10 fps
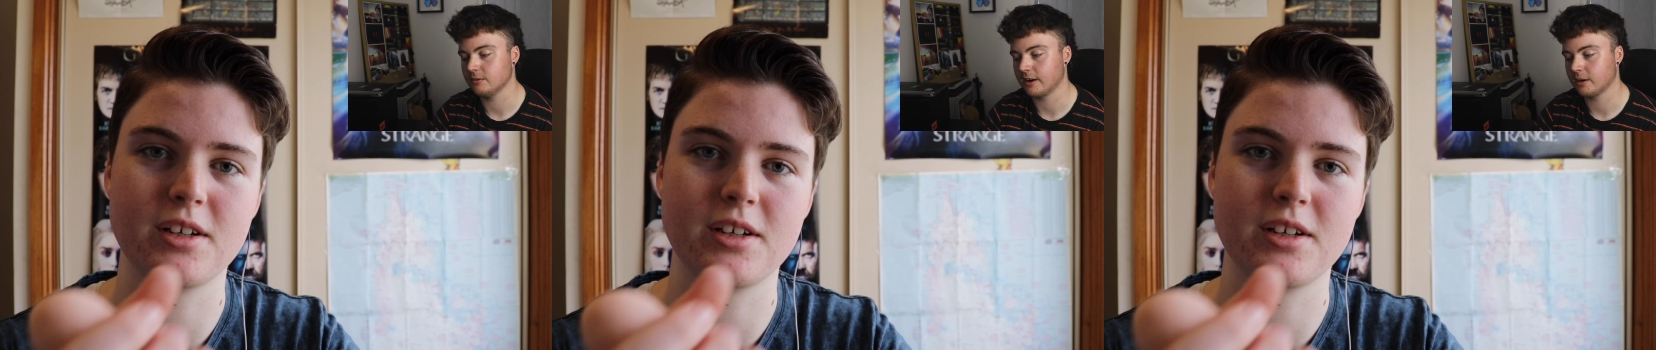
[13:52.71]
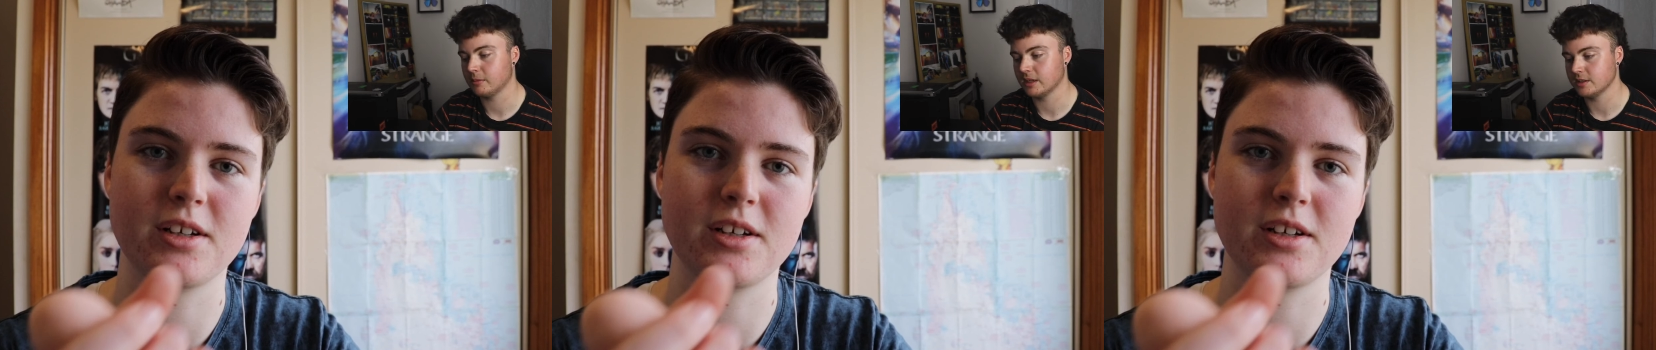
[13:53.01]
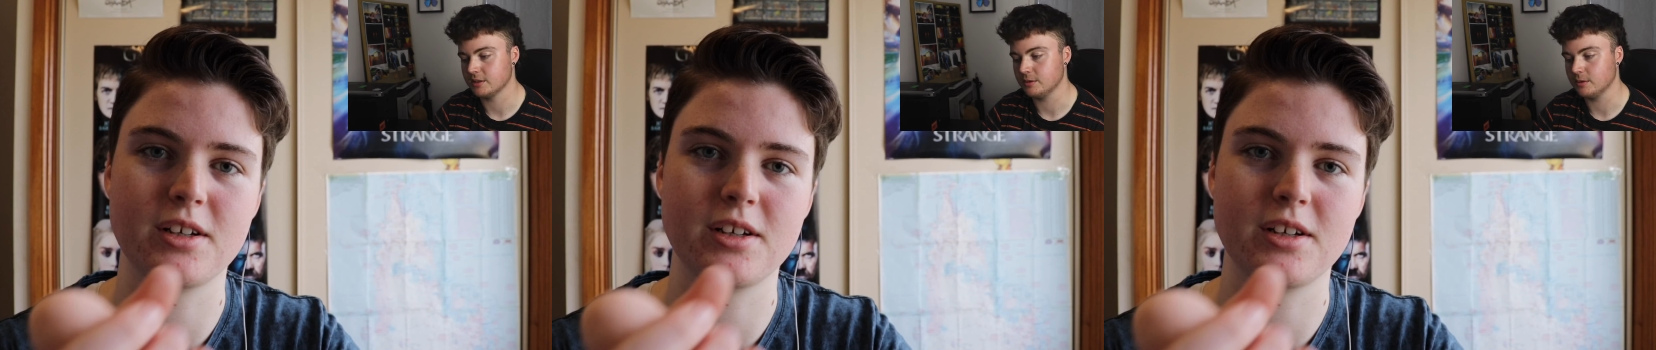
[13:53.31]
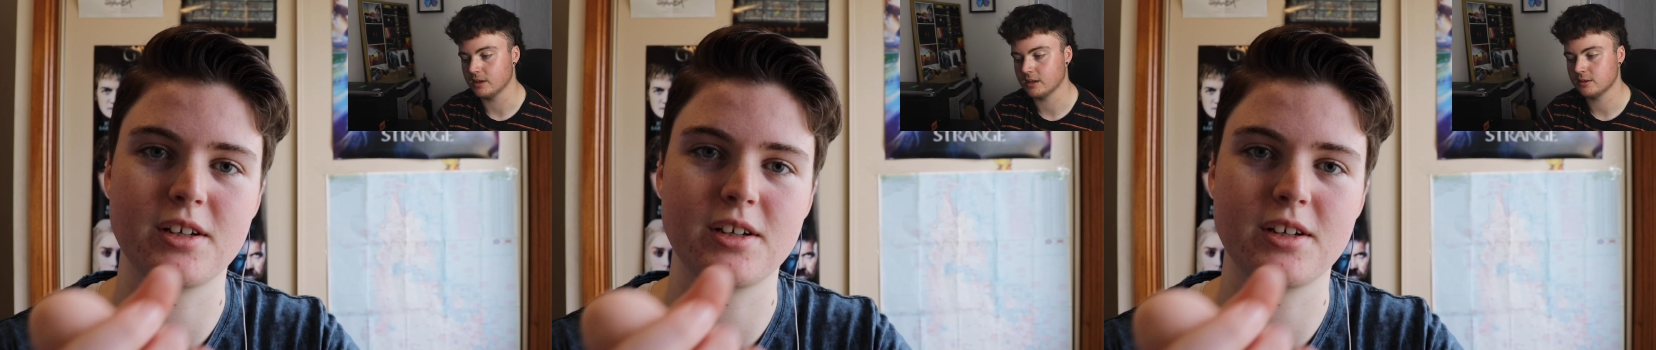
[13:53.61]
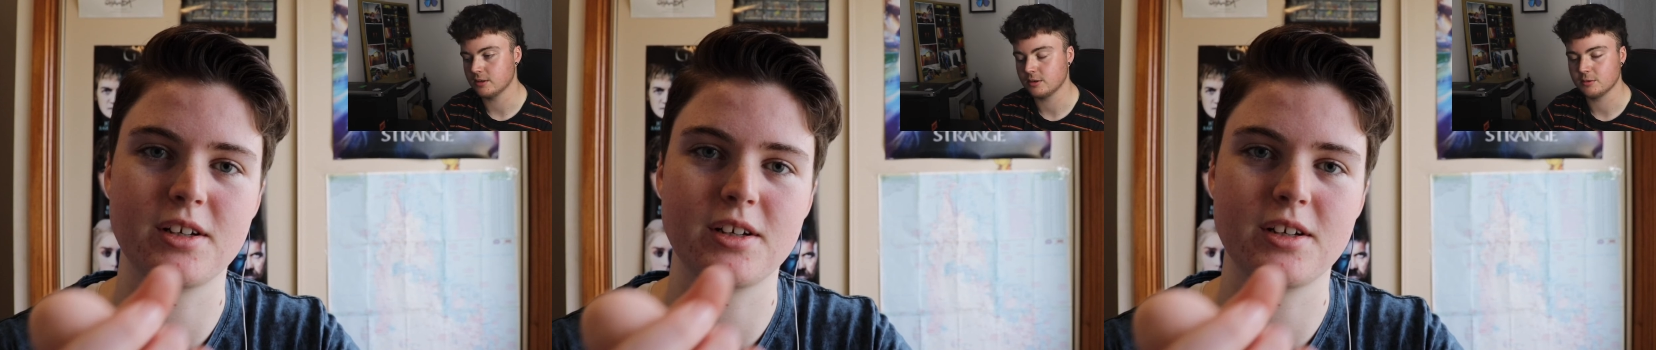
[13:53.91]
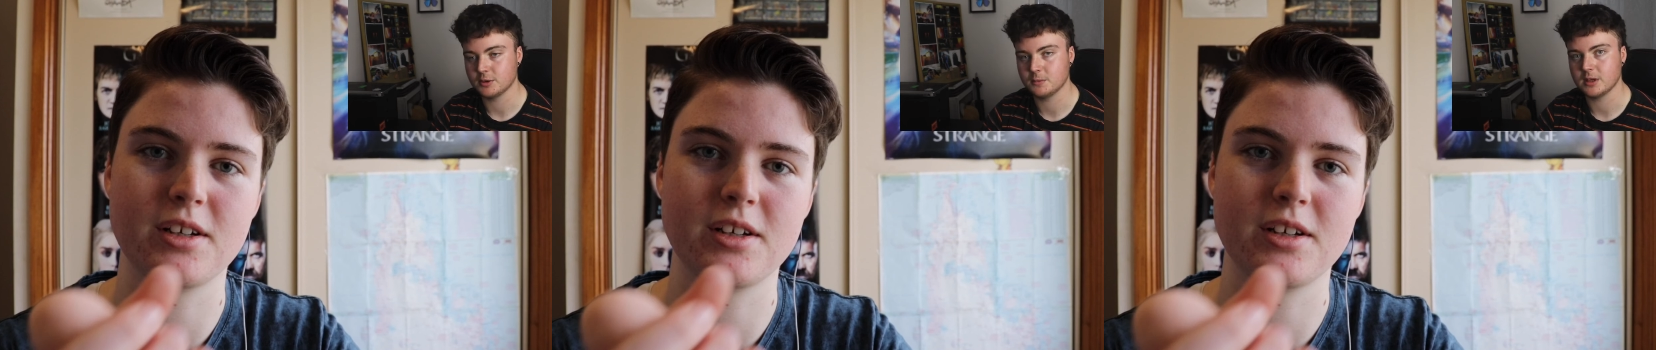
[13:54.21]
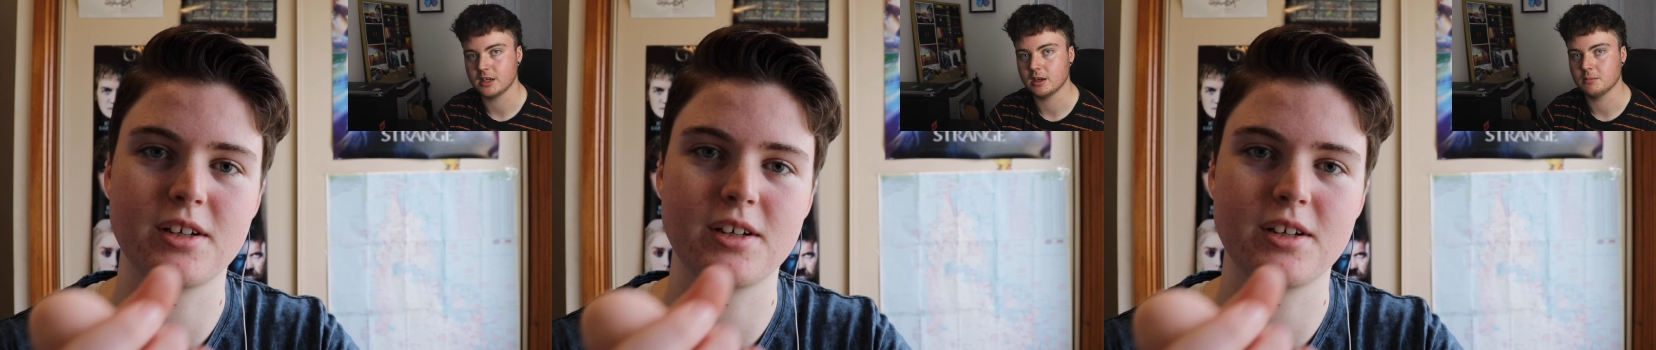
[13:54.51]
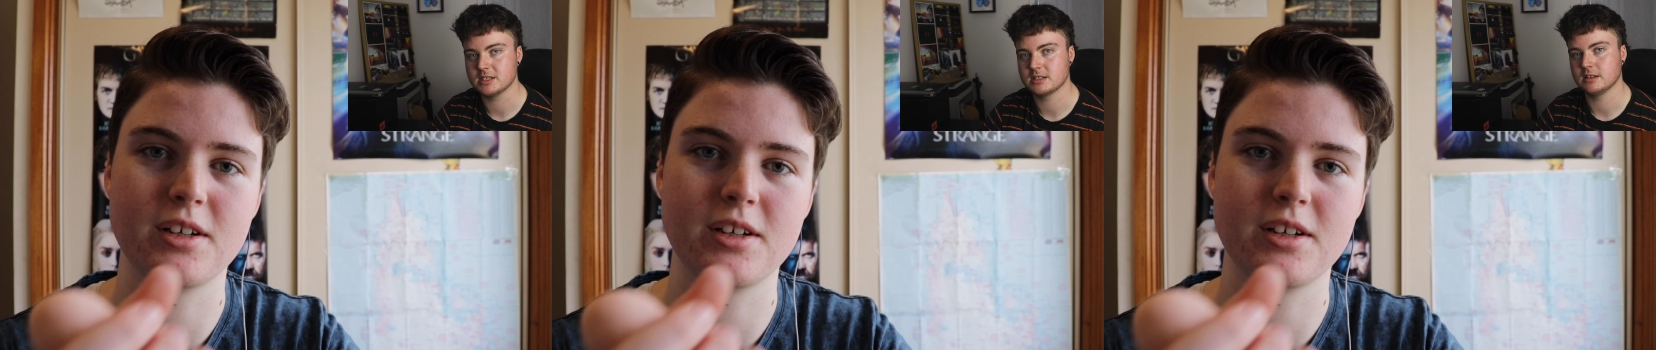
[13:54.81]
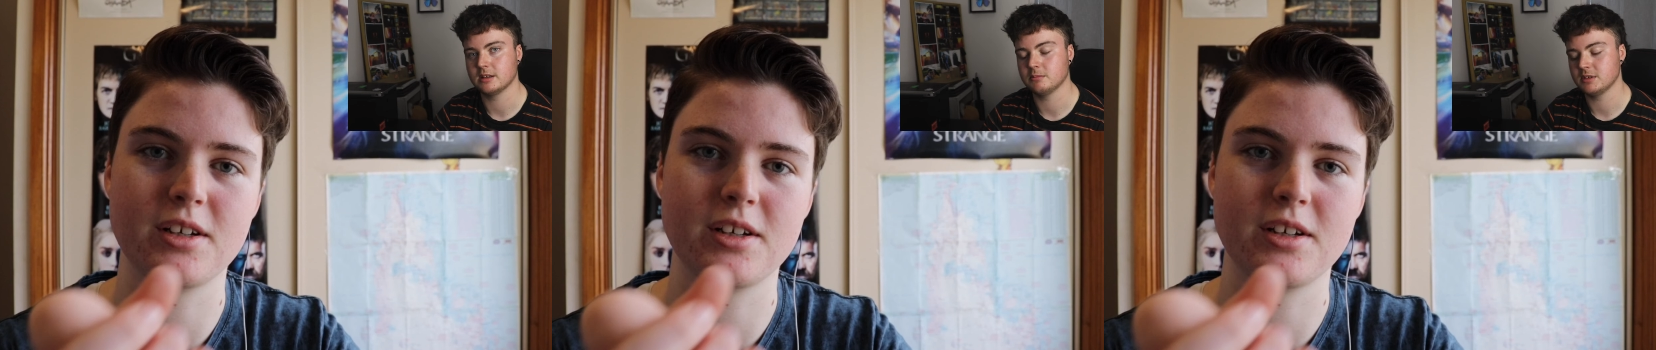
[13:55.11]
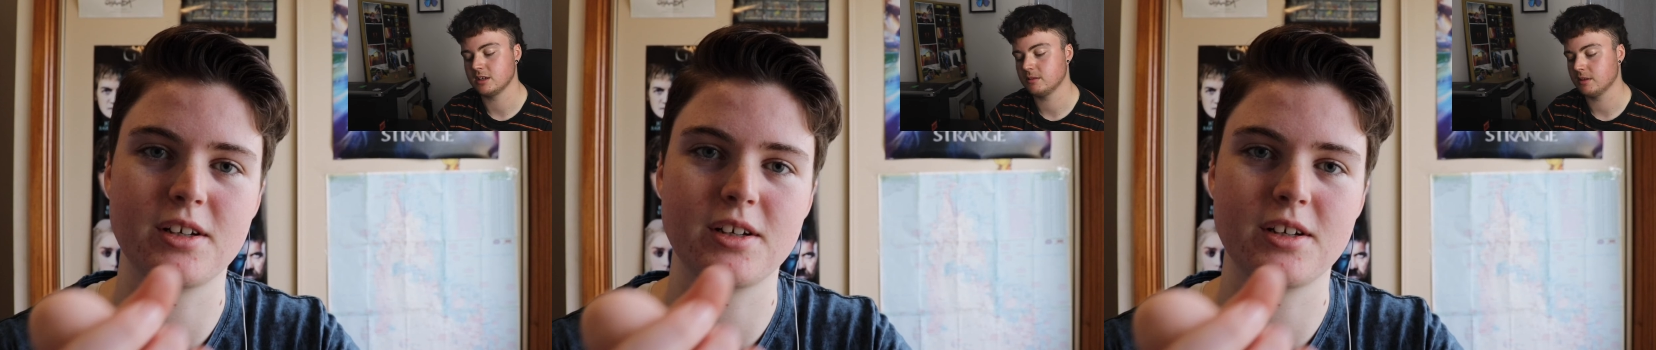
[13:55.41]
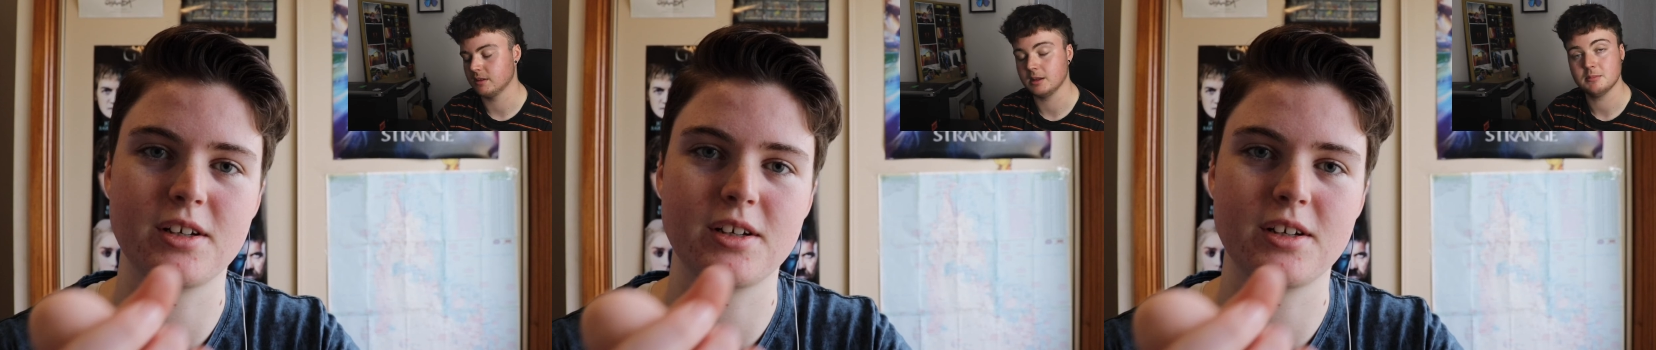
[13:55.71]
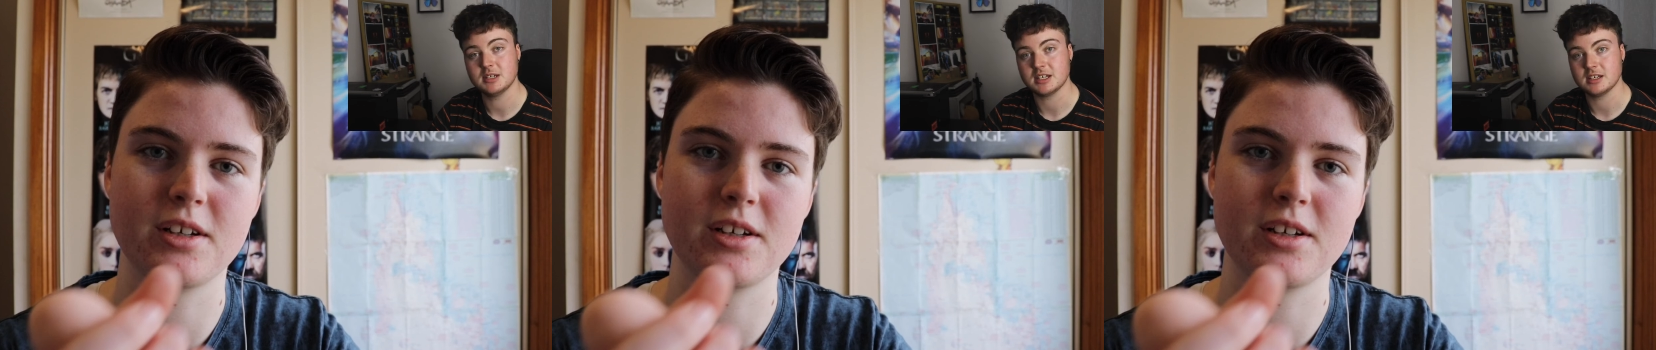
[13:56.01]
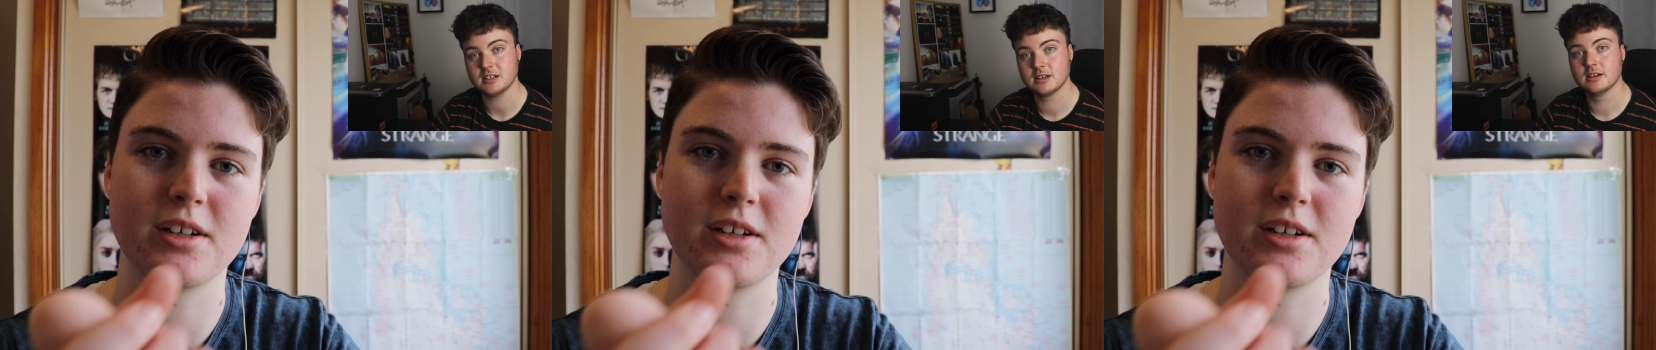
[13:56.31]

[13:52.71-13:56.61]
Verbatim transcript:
Speaker 1: recommend you do that to would be a Mr. Limpy.